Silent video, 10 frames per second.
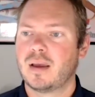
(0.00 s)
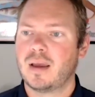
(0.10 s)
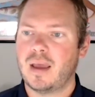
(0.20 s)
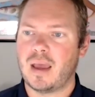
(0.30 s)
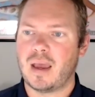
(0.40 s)

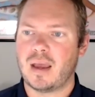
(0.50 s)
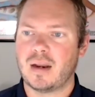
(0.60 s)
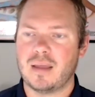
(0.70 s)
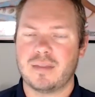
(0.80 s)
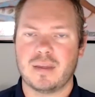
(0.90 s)

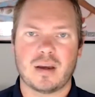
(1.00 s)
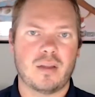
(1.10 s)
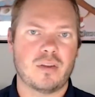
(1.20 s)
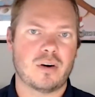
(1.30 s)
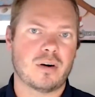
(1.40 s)
And I think
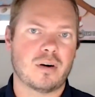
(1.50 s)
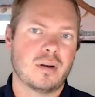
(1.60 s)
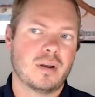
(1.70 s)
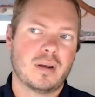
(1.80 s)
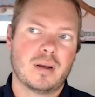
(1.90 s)
other
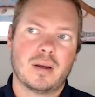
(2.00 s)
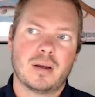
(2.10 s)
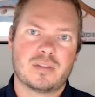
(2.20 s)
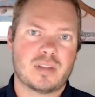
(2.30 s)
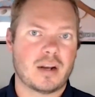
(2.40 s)

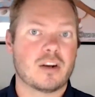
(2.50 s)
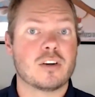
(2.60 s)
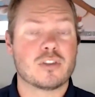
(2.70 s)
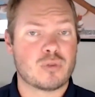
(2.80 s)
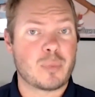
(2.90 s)
senators
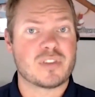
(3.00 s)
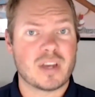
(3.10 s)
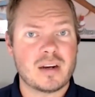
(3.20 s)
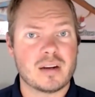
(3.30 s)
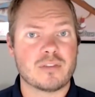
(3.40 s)
and
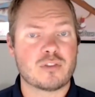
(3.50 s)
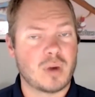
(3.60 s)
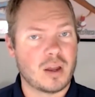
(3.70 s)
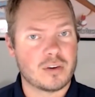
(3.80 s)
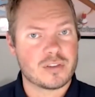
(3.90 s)
representatives from
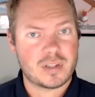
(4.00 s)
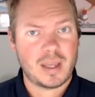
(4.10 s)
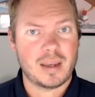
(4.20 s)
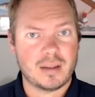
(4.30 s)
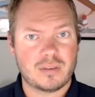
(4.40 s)
other
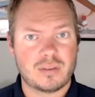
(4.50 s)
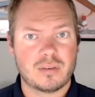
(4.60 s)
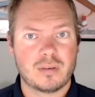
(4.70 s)
states